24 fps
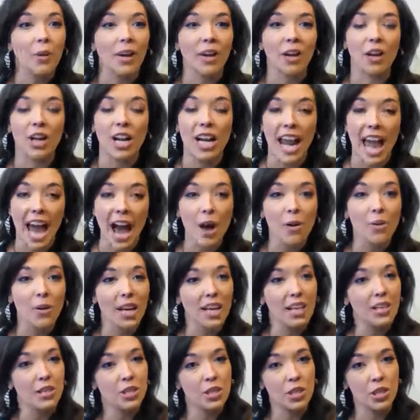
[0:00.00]
We are now
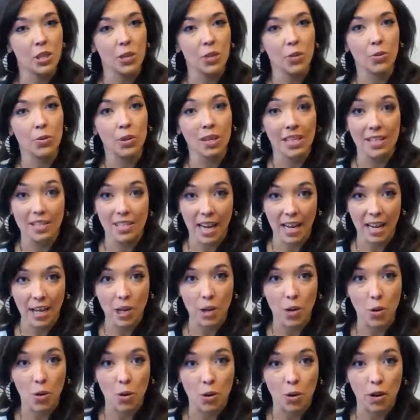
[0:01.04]
into the
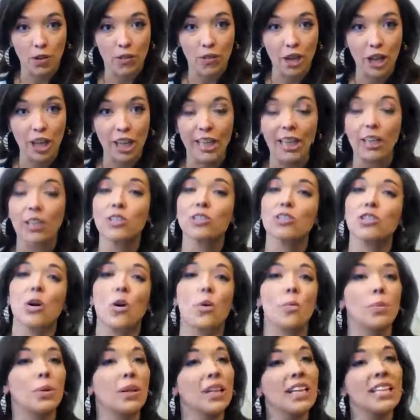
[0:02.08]
second quarter of our year,
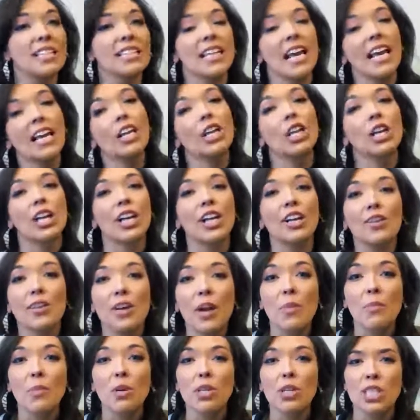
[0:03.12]
so please take a look at your
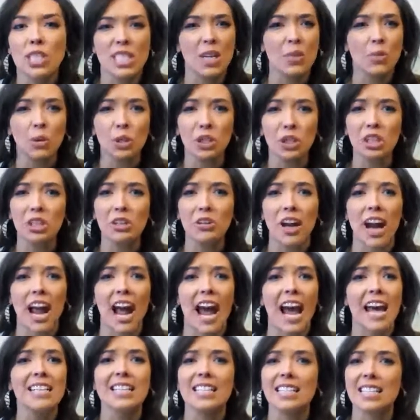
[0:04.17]
numbers, see where you're
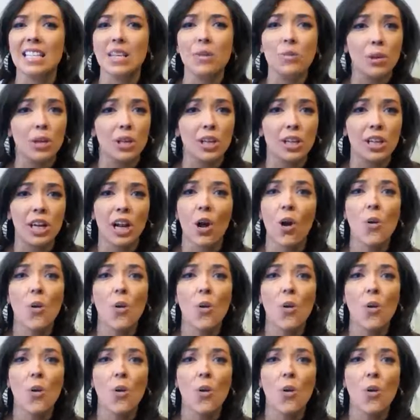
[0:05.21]
at, see where,